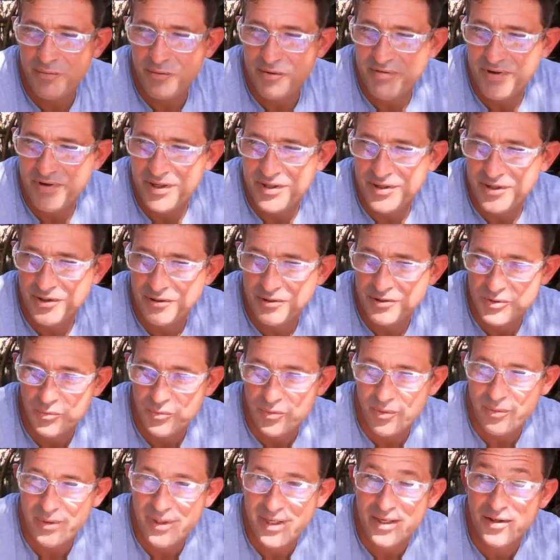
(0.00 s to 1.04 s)
We've had years
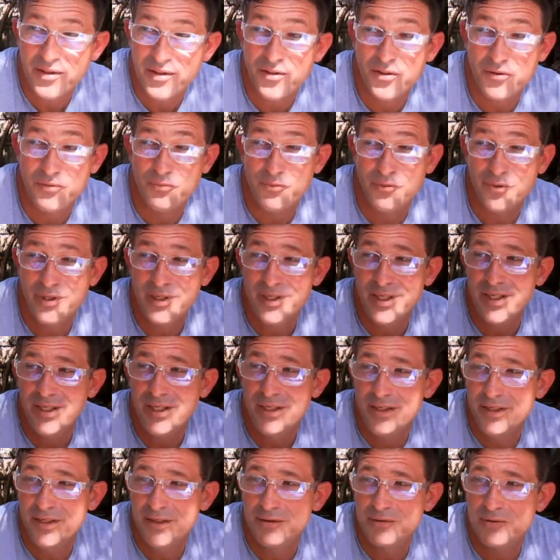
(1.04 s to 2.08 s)
where we had three,
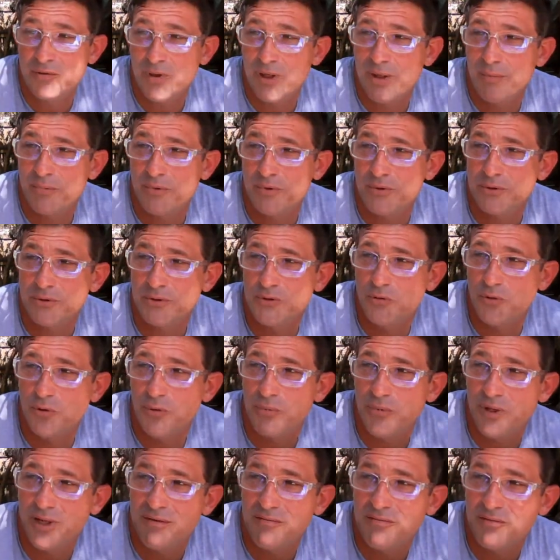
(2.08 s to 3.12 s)
you know, tropical
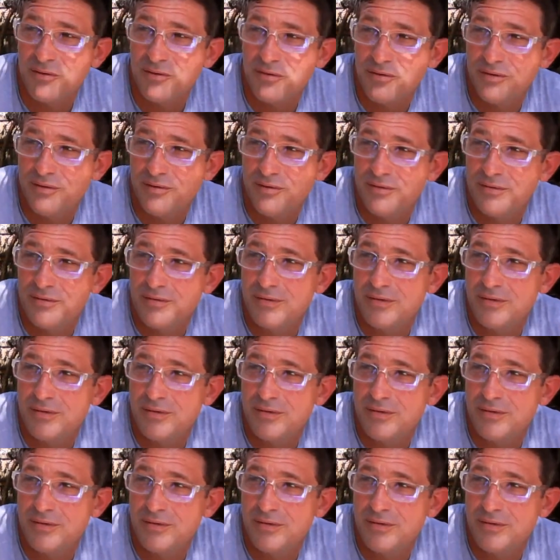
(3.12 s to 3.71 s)
storm level